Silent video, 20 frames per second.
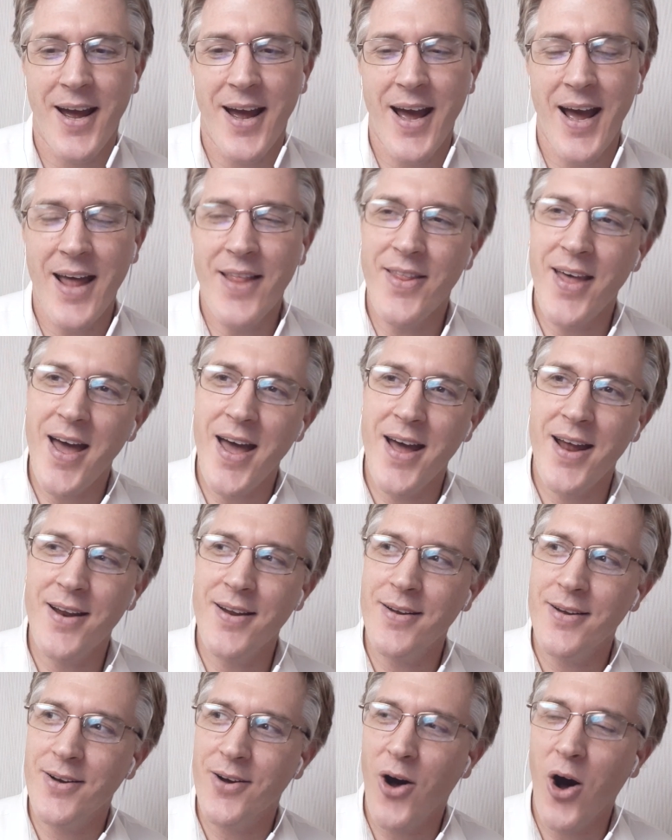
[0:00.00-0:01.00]
And
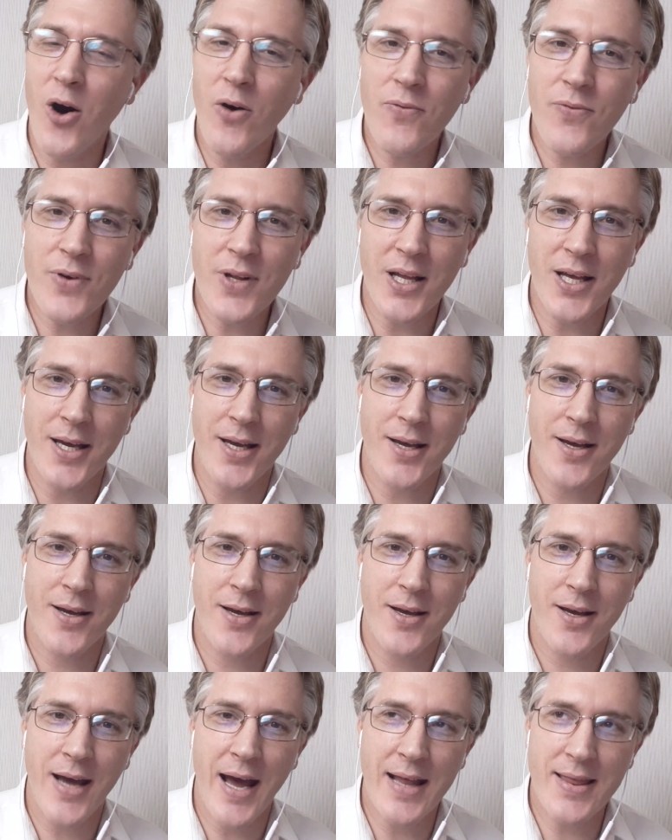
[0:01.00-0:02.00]
then, hopefully,
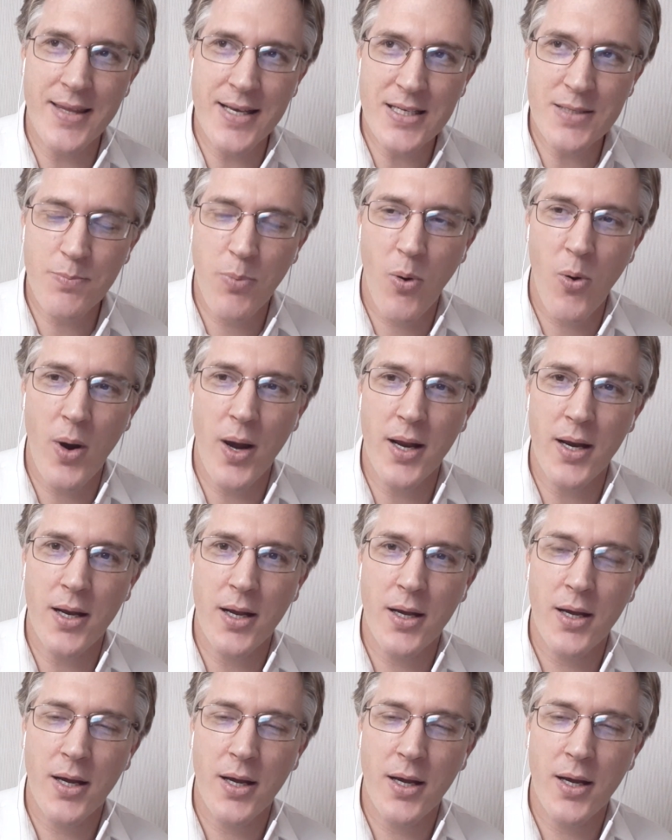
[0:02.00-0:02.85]
at this point,